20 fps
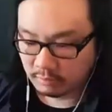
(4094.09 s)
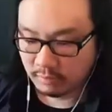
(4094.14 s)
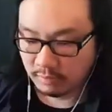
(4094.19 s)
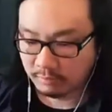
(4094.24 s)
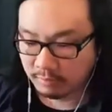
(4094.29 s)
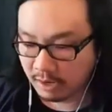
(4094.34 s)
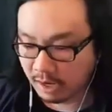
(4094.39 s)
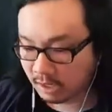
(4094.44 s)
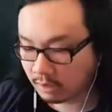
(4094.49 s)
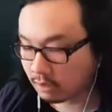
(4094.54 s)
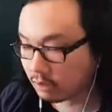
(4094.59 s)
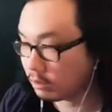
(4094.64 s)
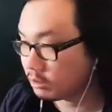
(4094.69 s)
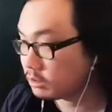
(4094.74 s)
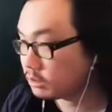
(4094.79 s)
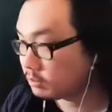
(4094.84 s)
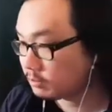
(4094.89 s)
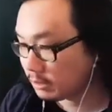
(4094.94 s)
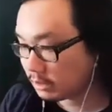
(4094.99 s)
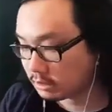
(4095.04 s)
my back
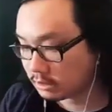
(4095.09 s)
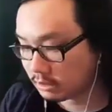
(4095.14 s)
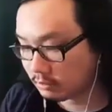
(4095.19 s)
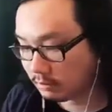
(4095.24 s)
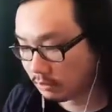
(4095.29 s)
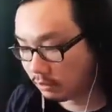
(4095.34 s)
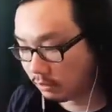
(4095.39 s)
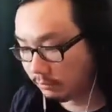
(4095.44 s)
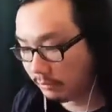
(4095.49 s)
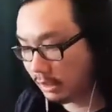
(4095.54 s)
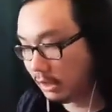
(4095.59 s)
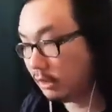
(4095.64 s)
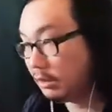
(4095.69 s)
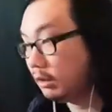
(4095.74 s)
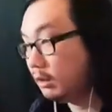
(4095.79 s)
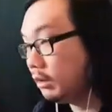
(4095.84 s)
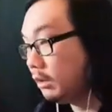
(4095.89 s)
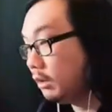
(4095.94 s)
hurts because I'm an old man.